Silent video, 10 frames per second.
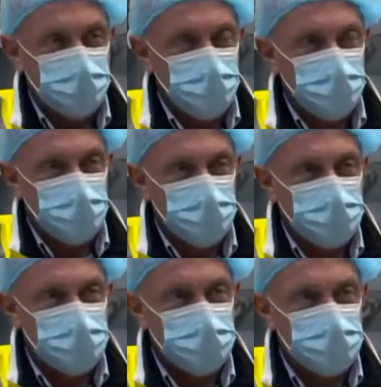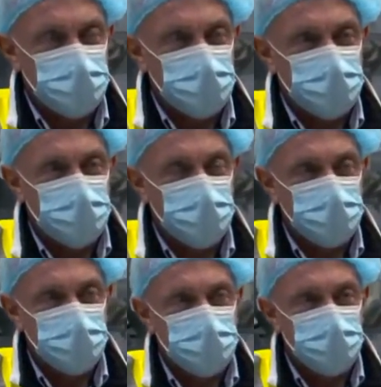Describe
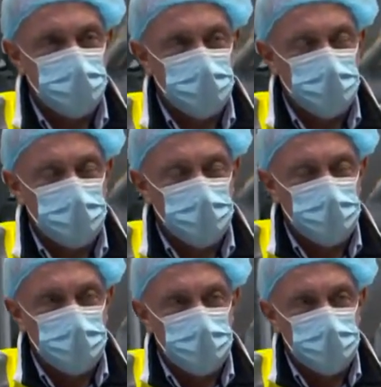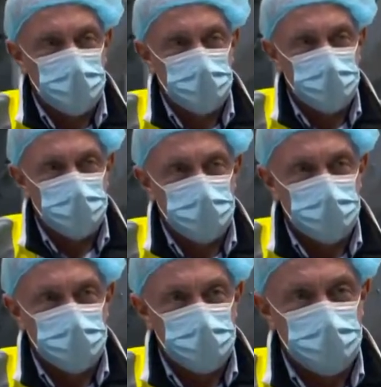how it goes from this into
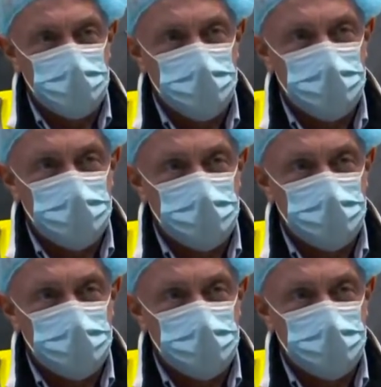a powder.